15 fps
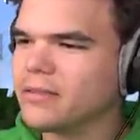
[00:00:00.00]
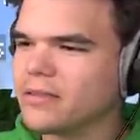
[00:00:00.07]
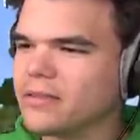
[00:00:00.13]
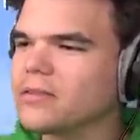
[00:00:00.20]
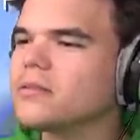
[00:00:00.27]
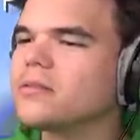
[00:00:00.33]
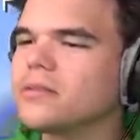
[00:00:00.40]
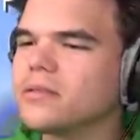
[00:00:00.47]

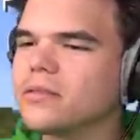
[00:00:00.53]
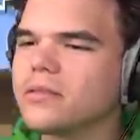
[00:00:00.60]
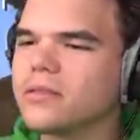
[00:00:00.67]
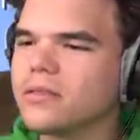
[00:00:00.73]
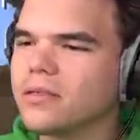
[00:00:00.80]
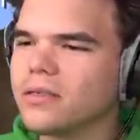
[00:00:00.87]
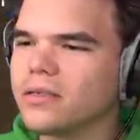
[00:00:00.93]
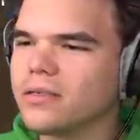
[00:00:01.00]
I've got be
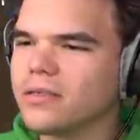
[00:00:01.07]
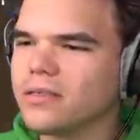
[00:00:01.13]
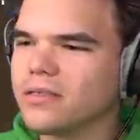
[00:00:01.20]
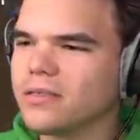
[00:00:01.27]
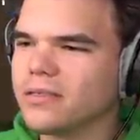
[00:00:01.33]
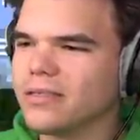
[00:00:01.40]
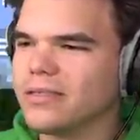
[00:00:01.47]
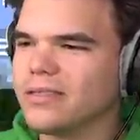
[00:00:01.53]
be
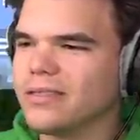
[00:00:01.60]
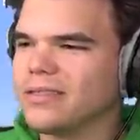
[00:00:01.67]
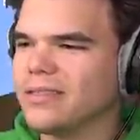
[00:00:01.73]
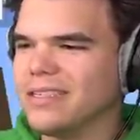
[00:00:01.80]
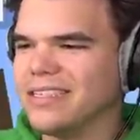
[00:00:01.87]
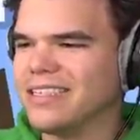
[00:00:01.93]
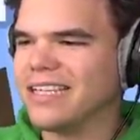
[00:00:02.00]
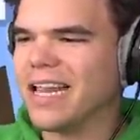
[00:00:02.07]
be
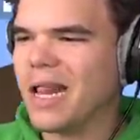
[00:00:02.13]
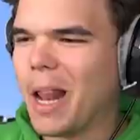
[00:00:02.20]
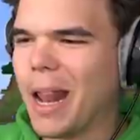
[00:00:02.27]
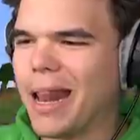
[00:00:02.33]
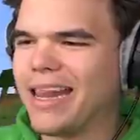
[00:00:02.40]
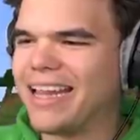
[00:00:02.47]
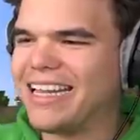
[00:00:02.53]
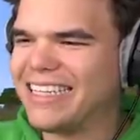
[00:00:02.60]
better
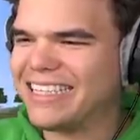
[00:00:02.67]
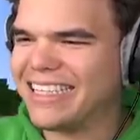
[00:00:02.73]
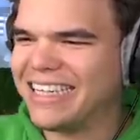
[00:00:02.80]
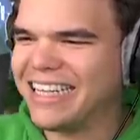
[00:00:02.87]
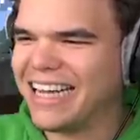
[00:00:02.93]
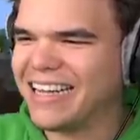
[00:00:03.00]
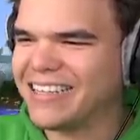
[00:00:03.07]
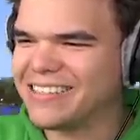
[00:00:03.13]
abilities.
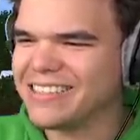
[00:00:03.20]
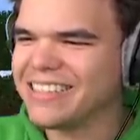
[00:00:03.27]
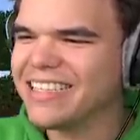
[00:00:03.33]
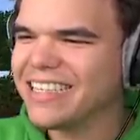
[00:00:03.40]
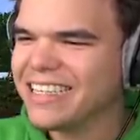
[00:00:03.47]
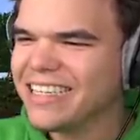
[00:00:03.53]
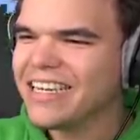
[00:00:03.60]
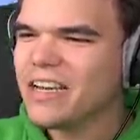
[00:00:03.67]
Dirt
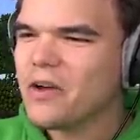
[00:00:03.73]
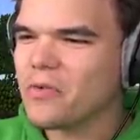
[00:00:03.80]
something. What